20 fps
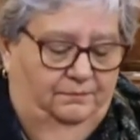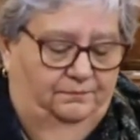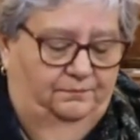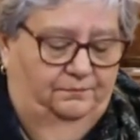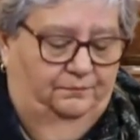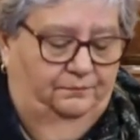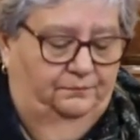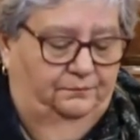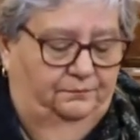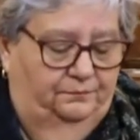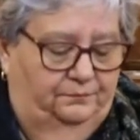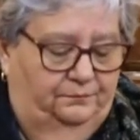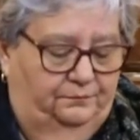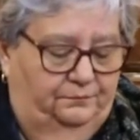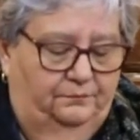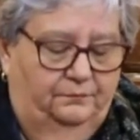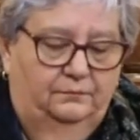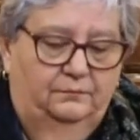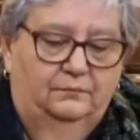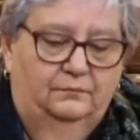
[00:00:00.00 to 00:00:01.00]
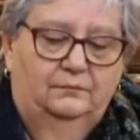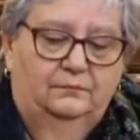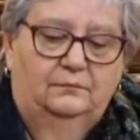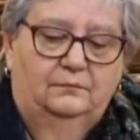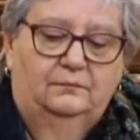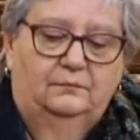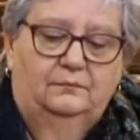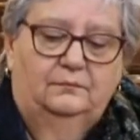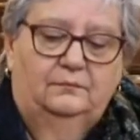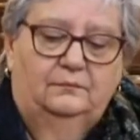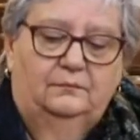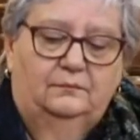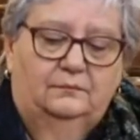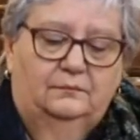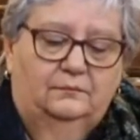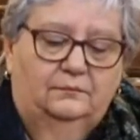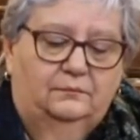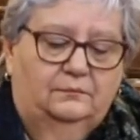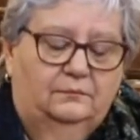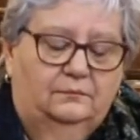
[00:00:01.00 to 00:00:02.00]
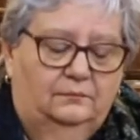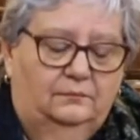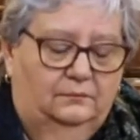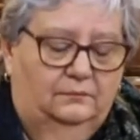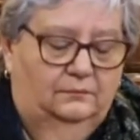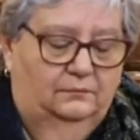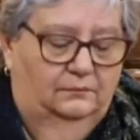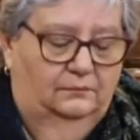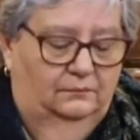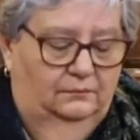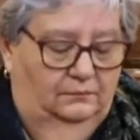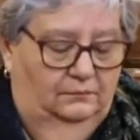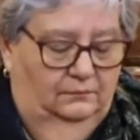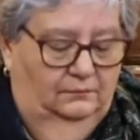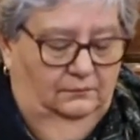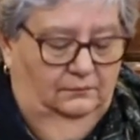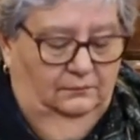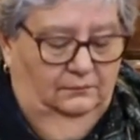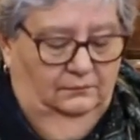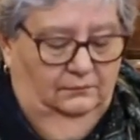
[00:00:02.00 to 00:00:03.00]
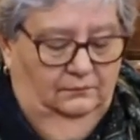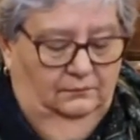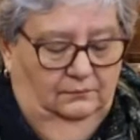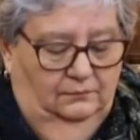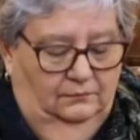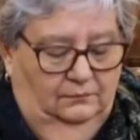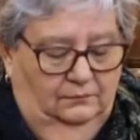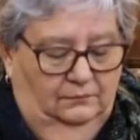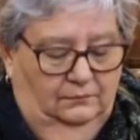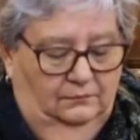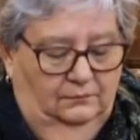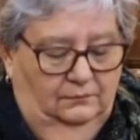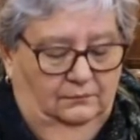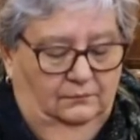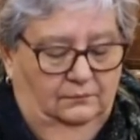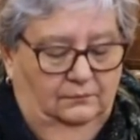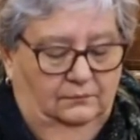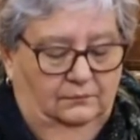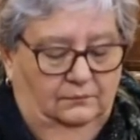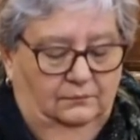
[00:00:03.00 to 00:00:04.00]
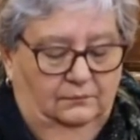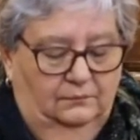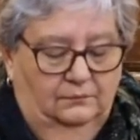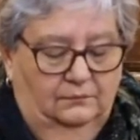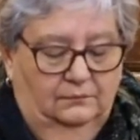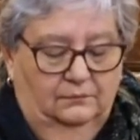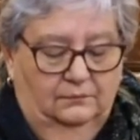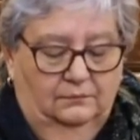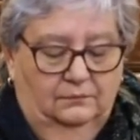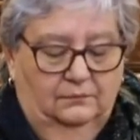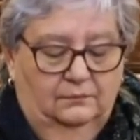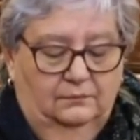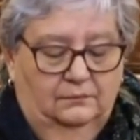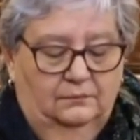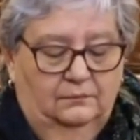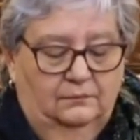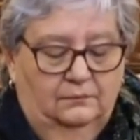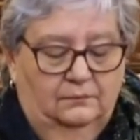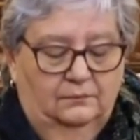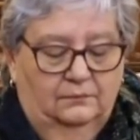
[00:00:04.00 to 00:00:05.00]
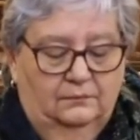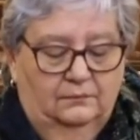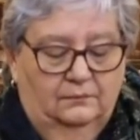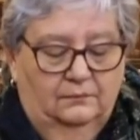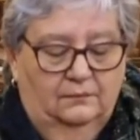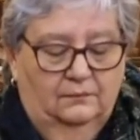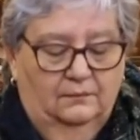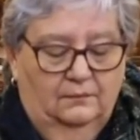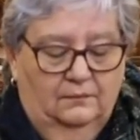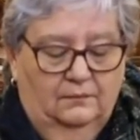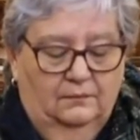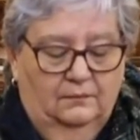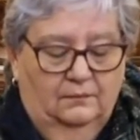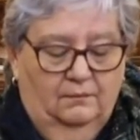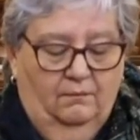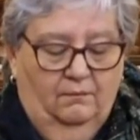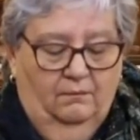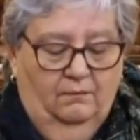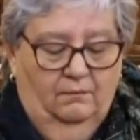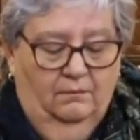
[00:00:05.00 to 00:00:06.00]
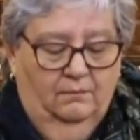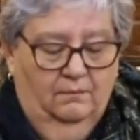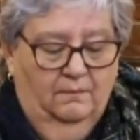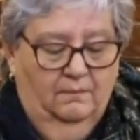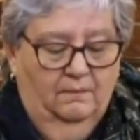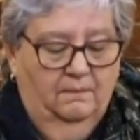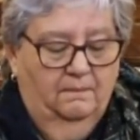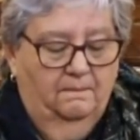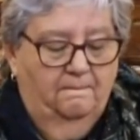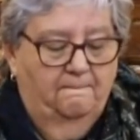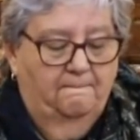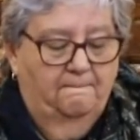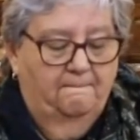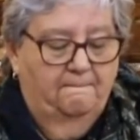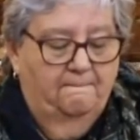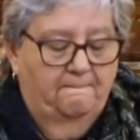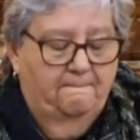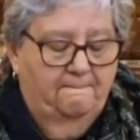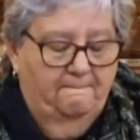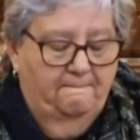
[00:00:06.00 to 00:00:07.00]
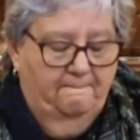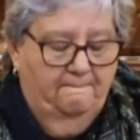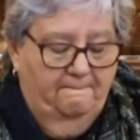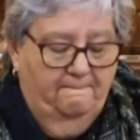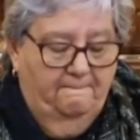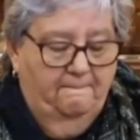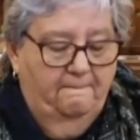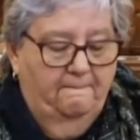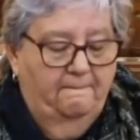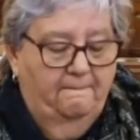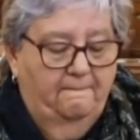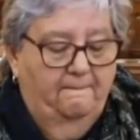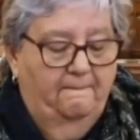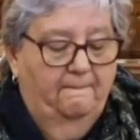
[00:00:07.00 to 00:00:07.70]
[no speech]